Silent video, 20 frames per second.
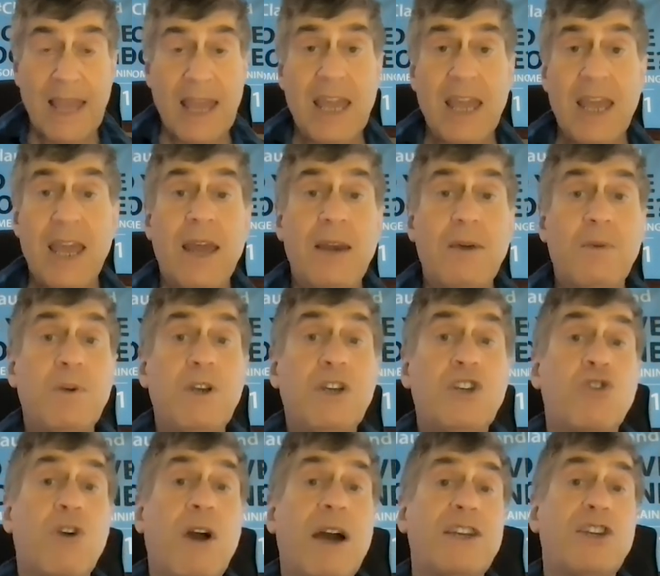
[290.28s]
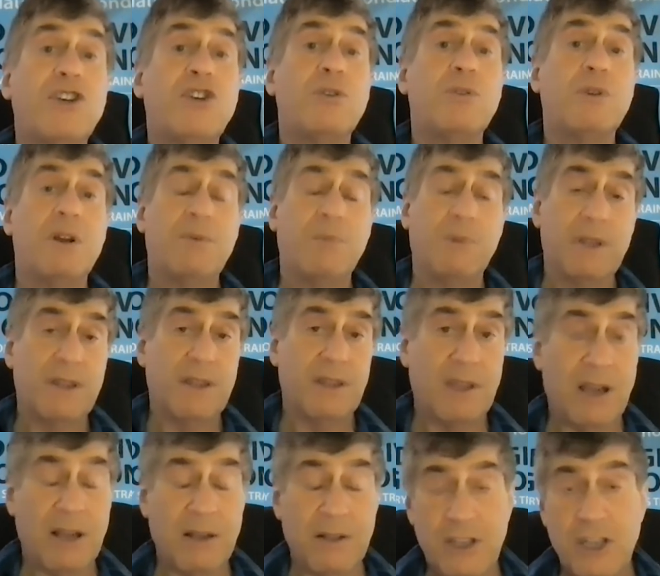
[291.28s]
and we try to do it with
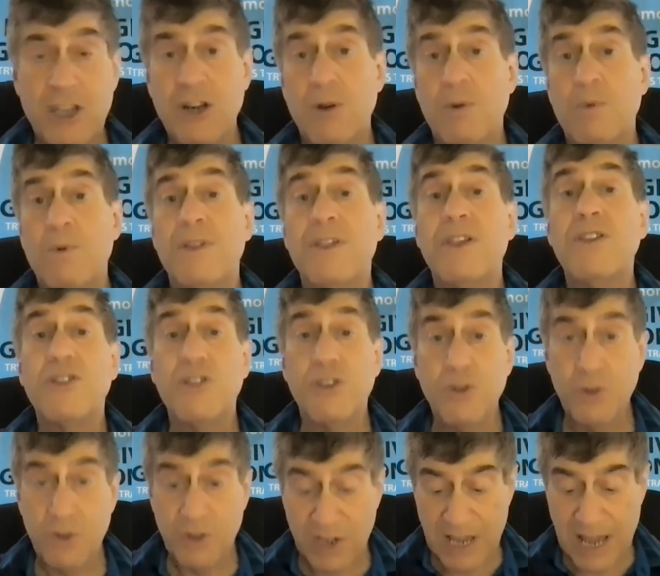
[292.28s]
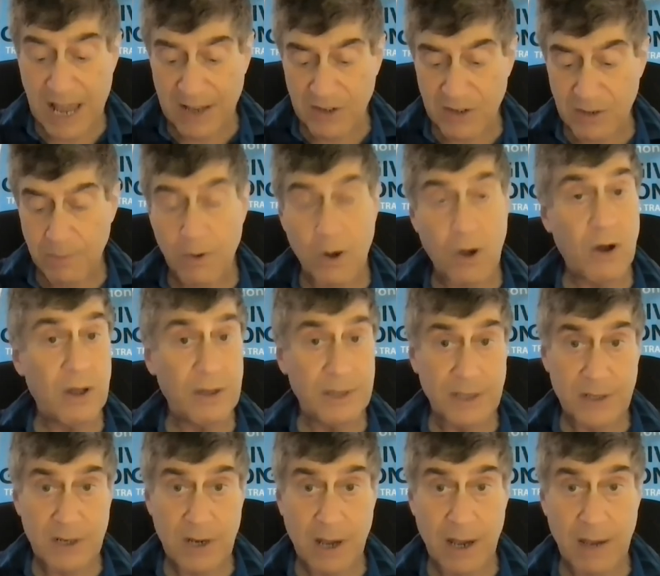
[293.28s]
uh, you know with enthusiasm all
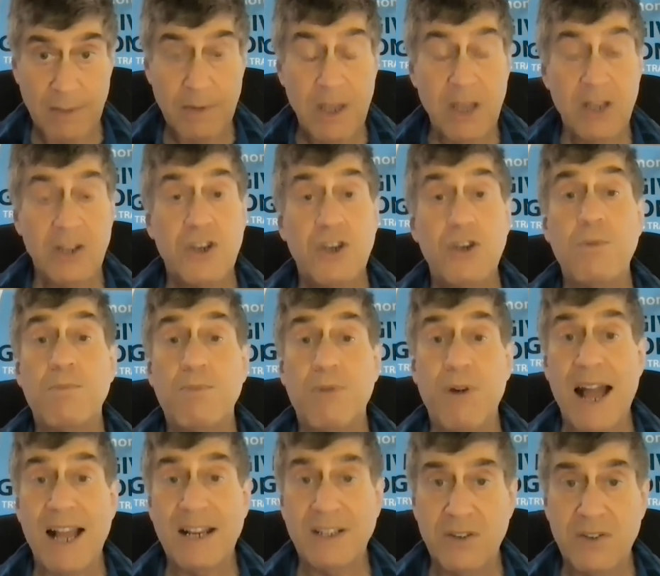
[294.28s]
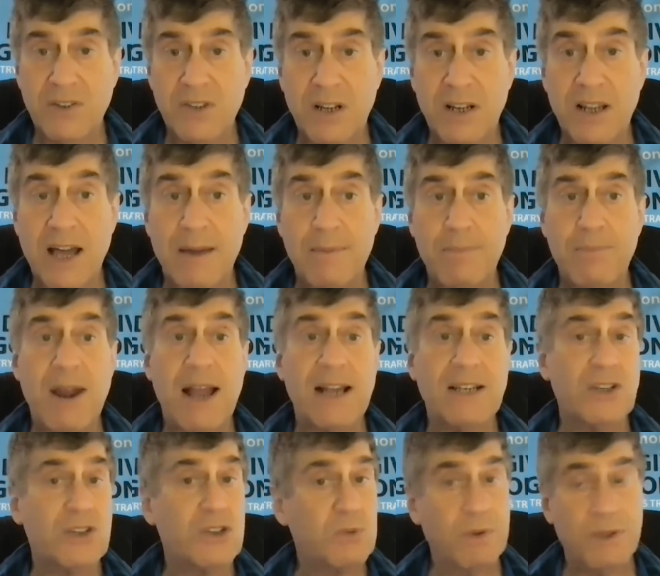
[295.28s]
the time so you practice a lot
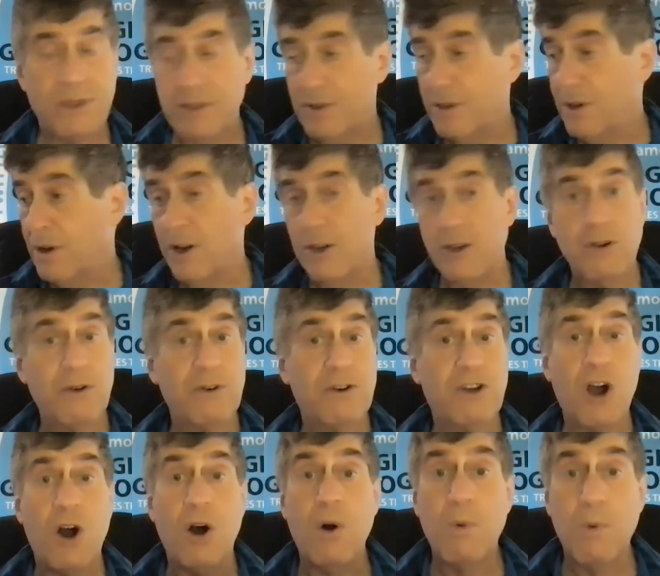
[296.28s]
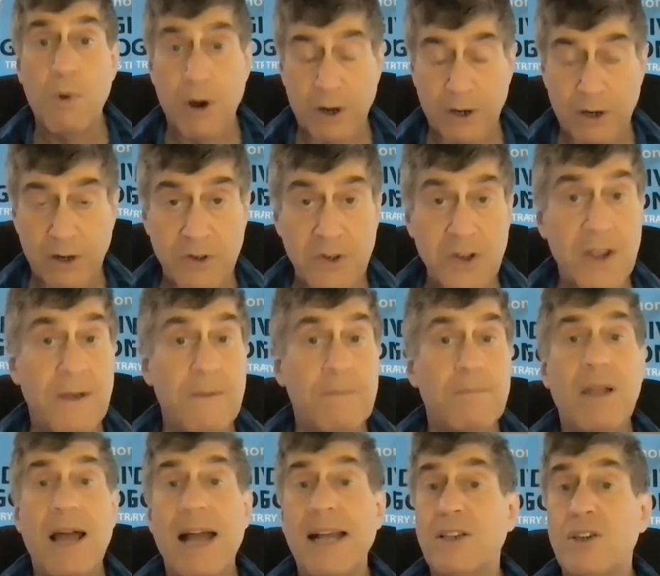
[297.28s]
practice with uh, your coworkers
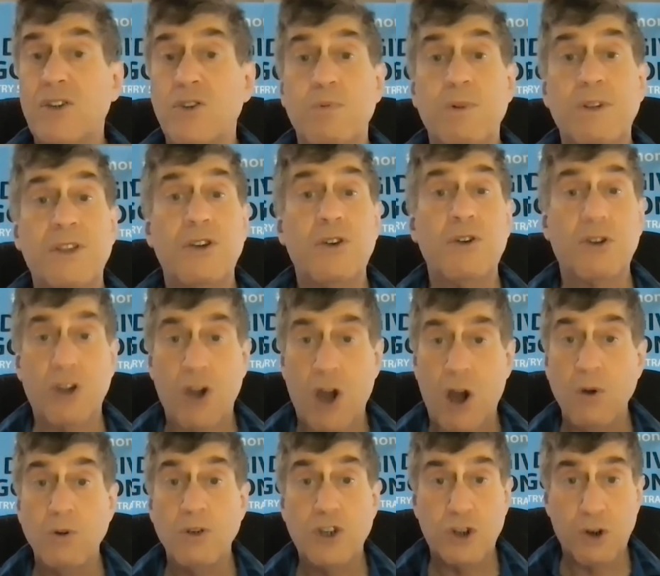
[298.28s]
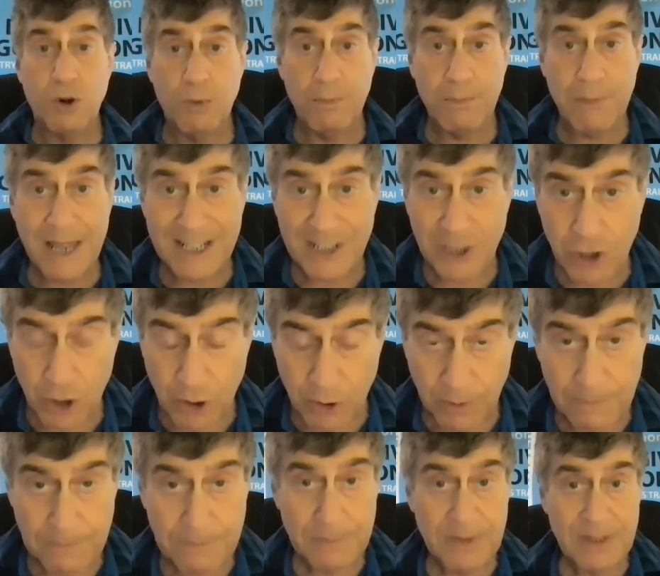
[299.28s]
practice with your coach or
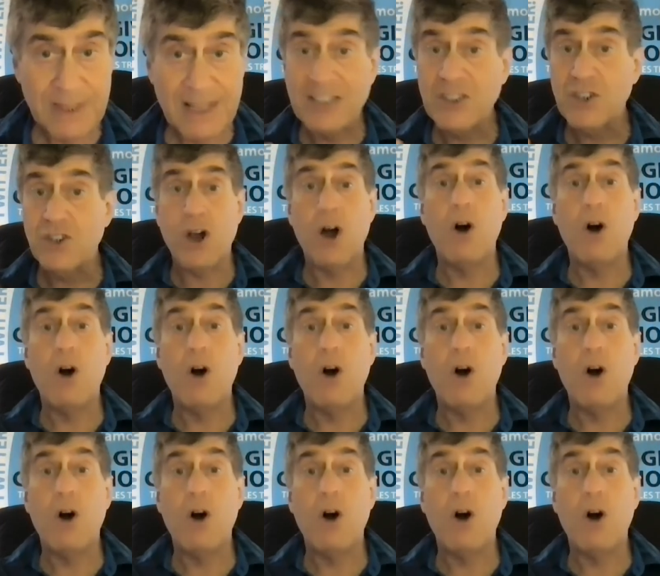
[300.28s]
mentor that's